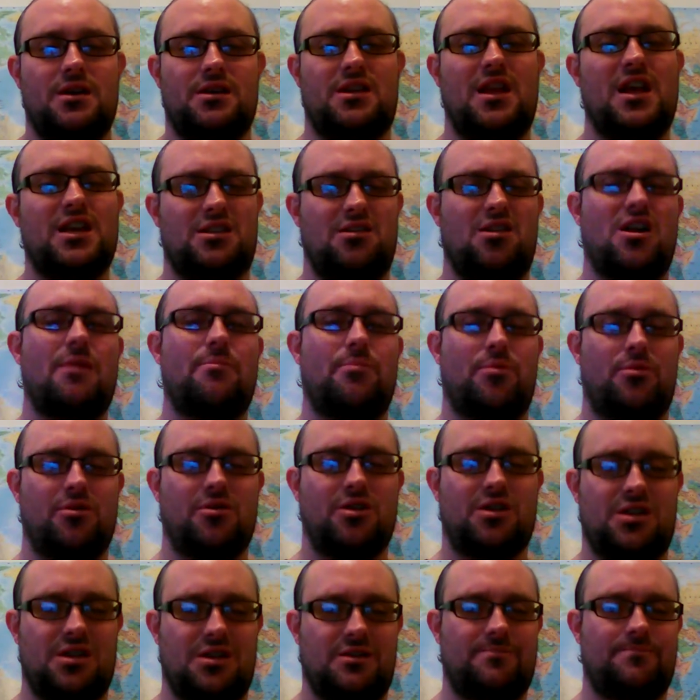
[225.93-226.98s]
so that's light
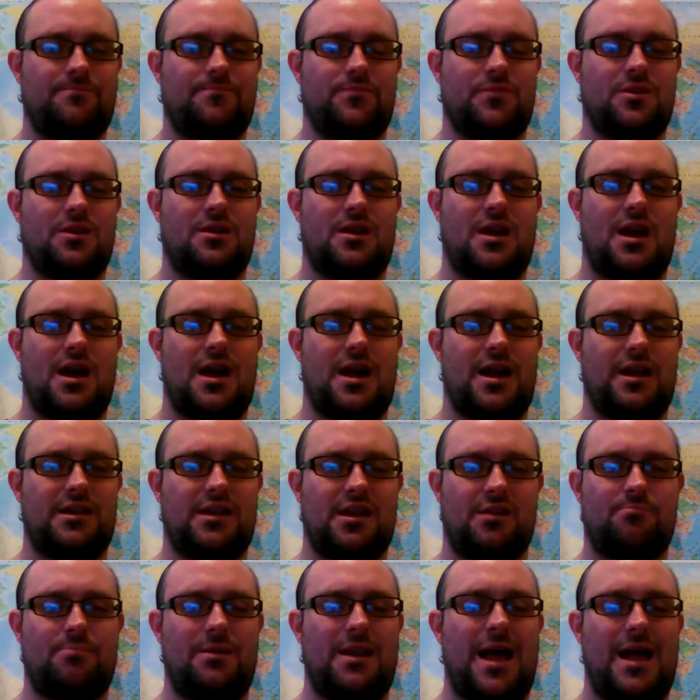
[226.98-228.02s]
pollution and
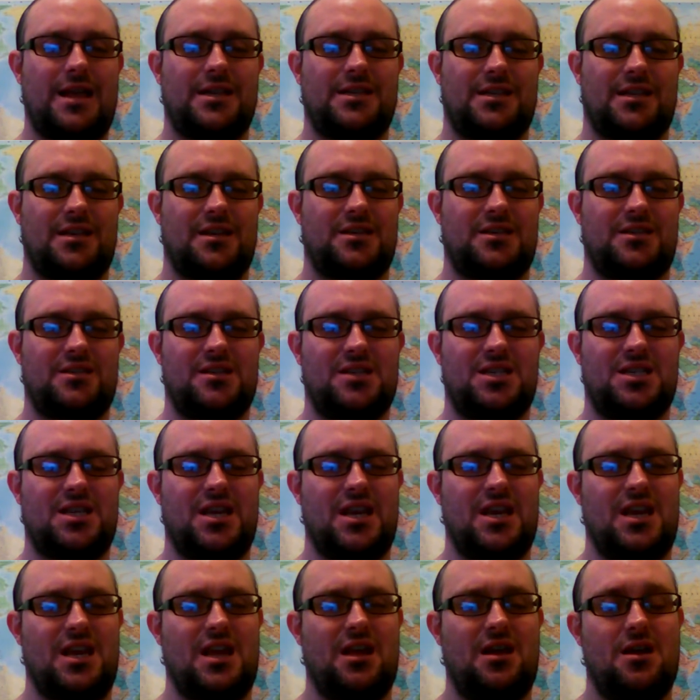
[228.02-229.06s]
the plastics in the
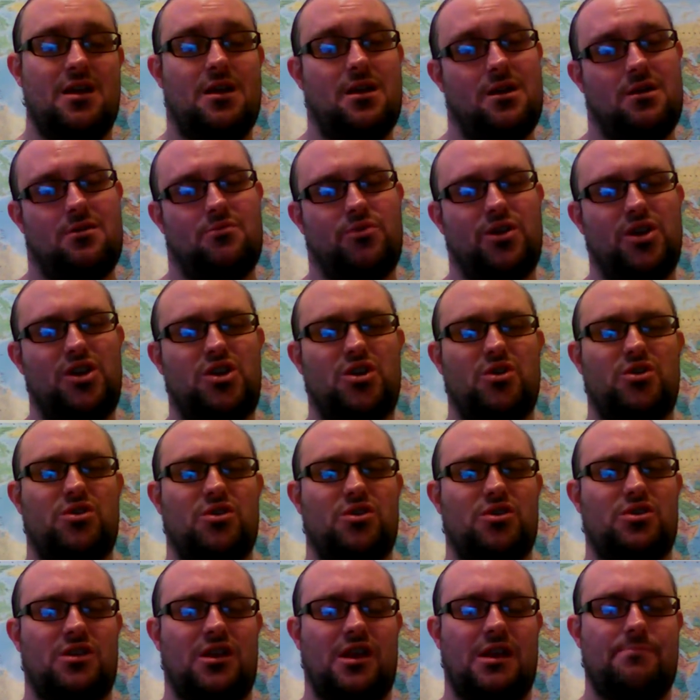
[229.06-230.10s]
sea we should
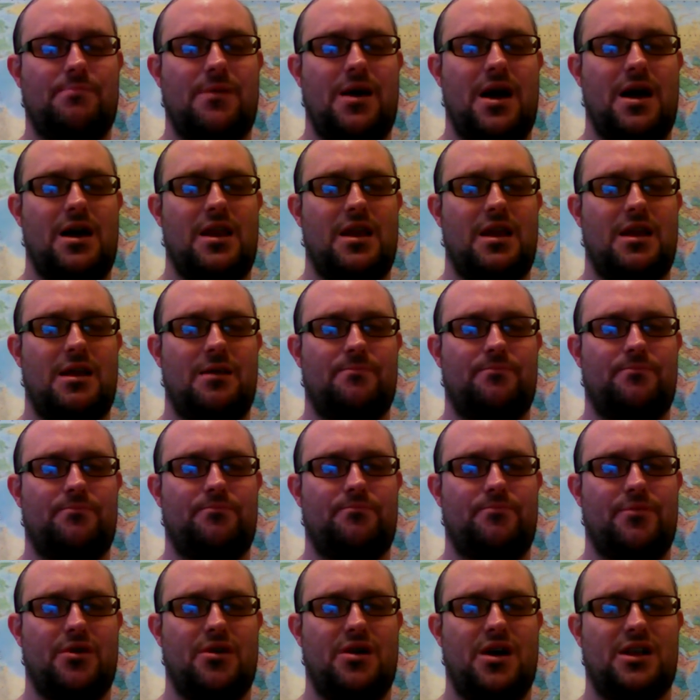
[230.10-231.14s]
do something about it
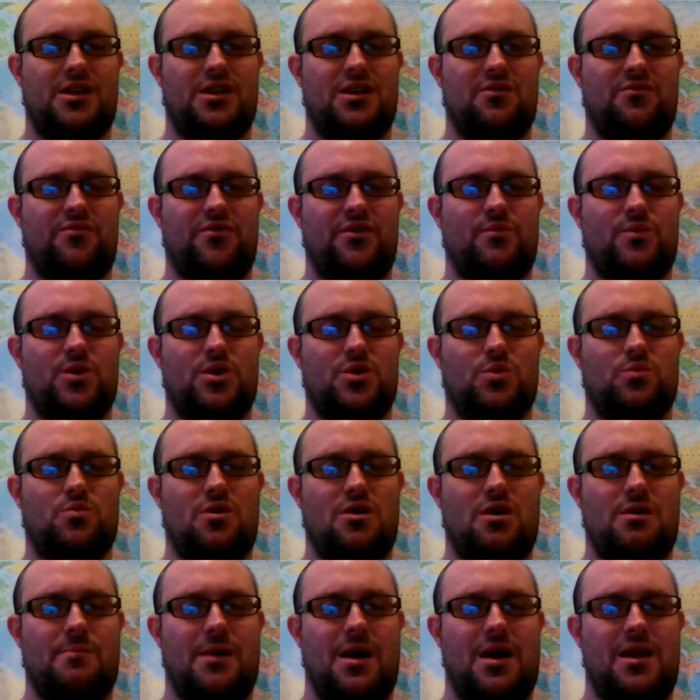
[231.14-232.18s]
but I don't think we should
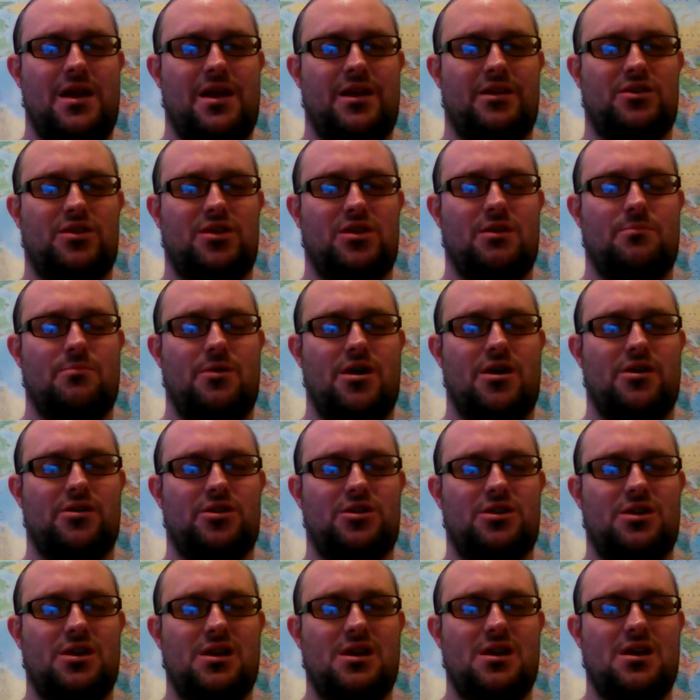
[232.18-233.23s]
worry about it too
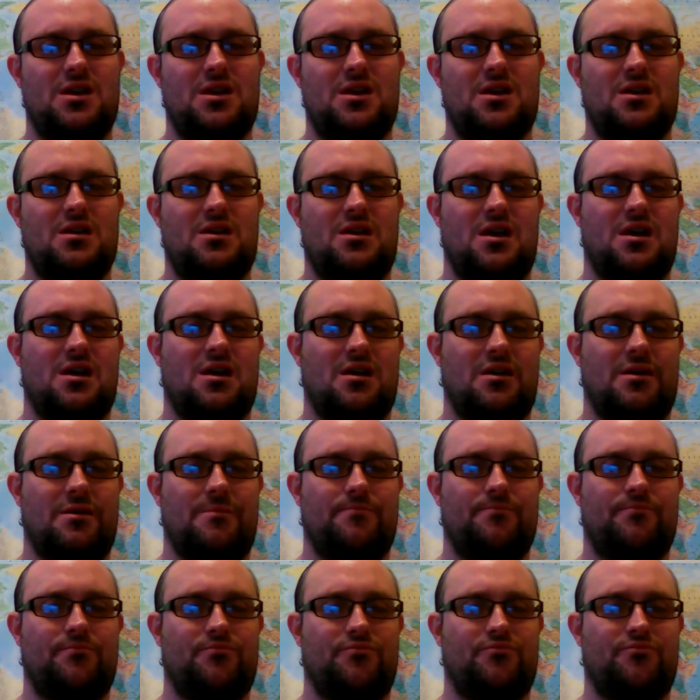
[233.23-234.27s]
much
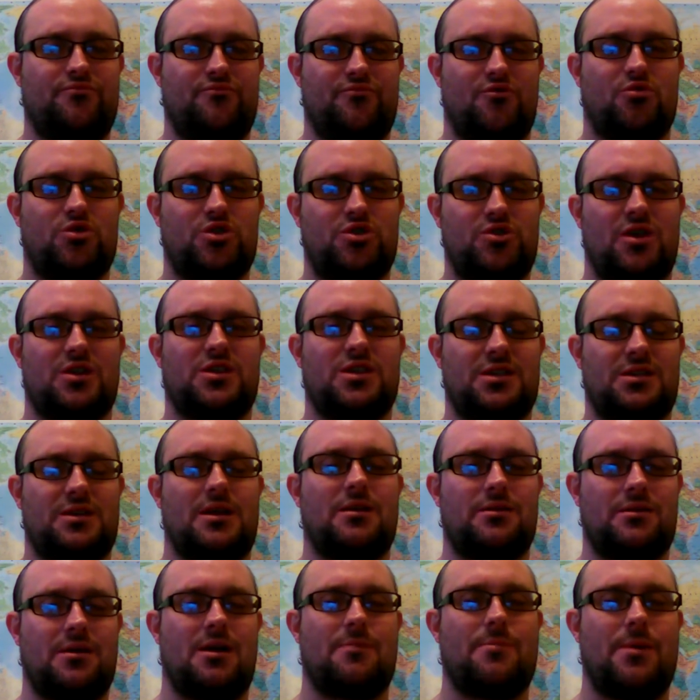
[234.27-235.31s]
um, or stress
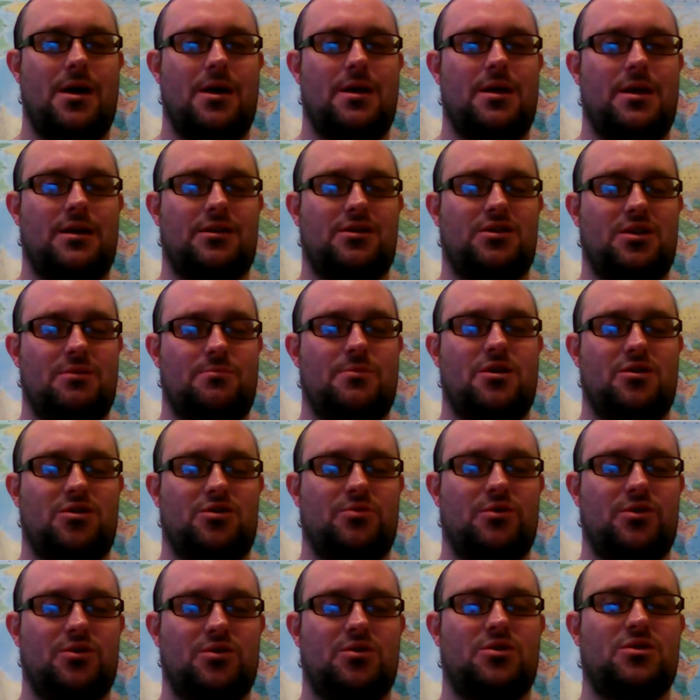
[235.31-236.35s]
ourselves out about it too
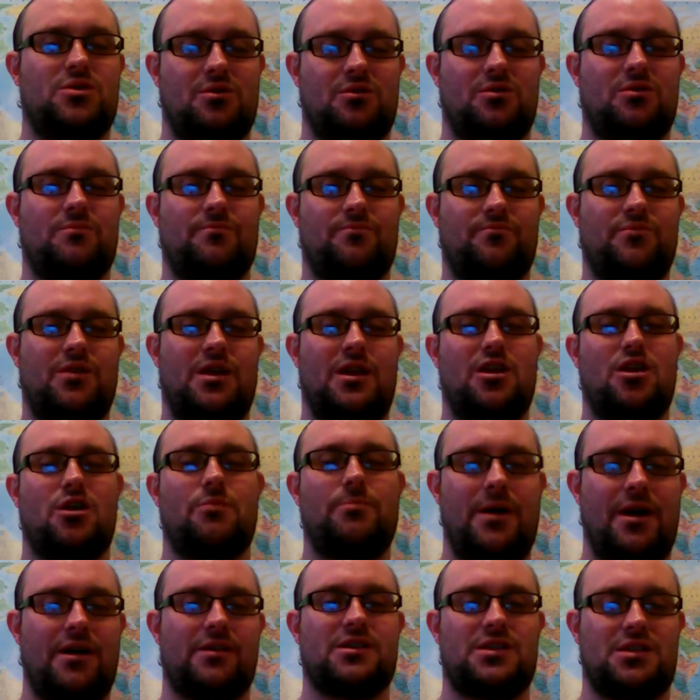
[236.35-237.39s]
much. We just do a little
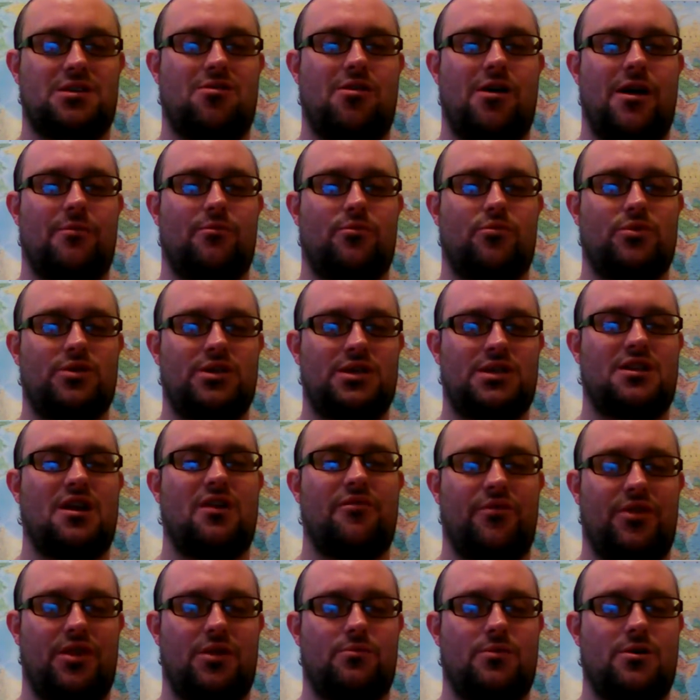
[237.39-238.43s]
bit at a time with
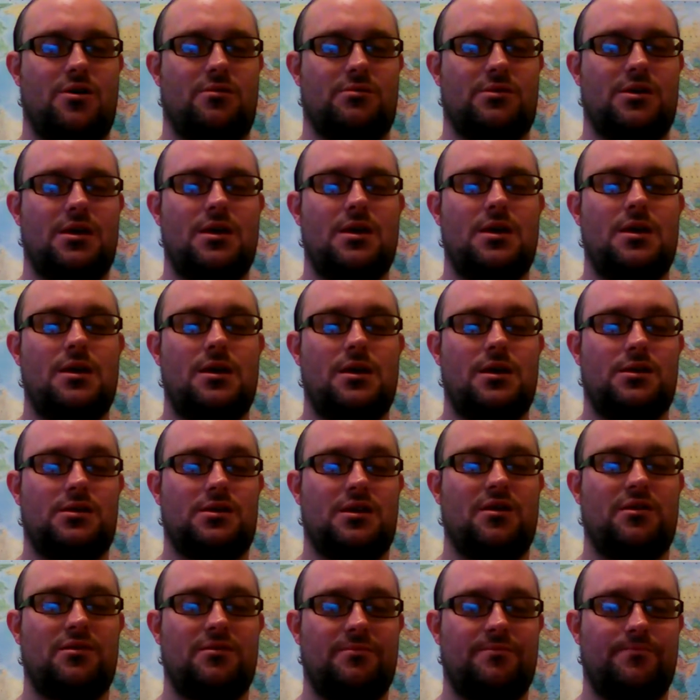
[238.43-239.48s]
stuff in the world.
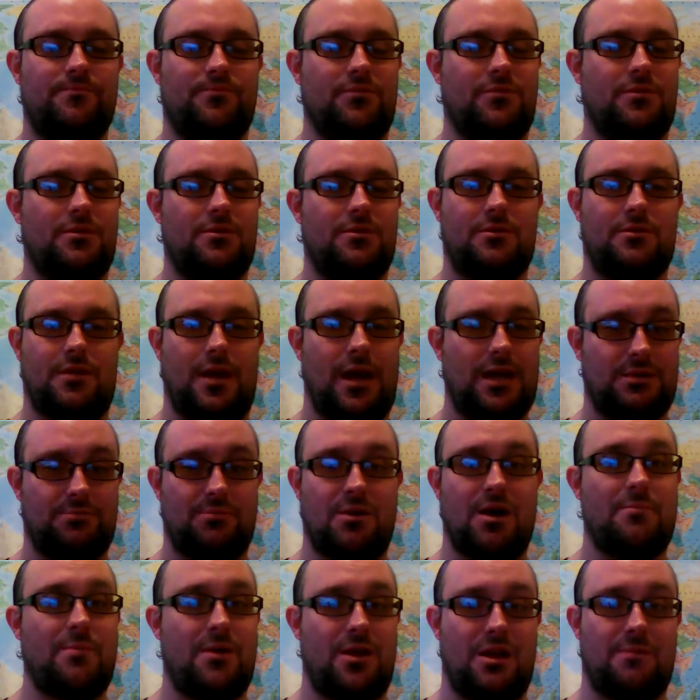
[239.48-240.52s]
So that's
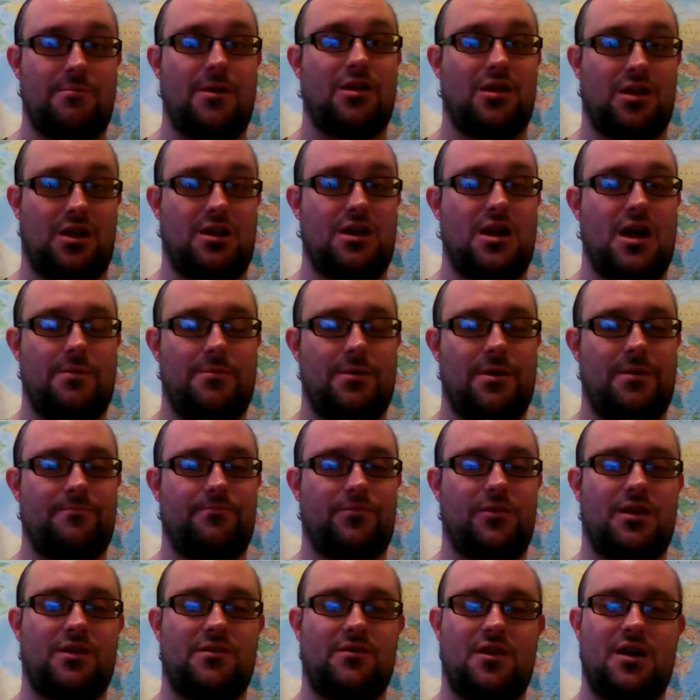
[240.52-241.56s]
my opinion about the climate.
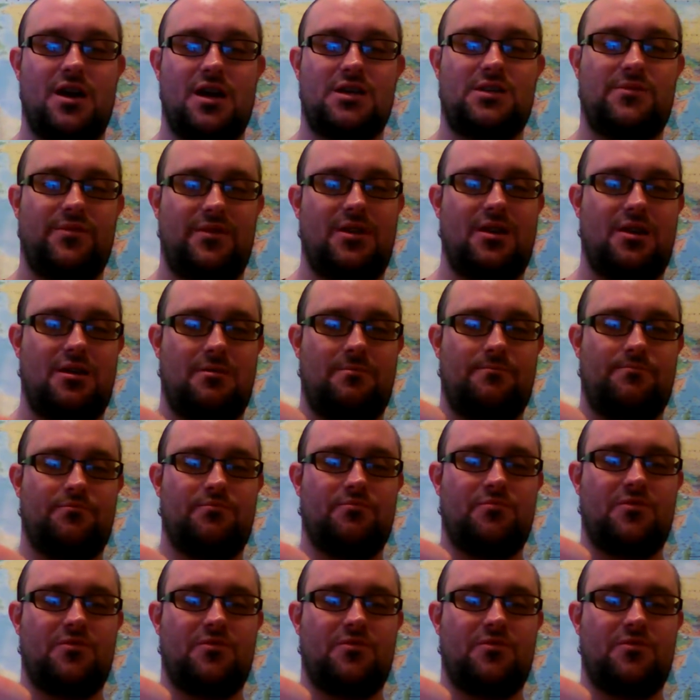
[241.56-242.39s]
If you like this video,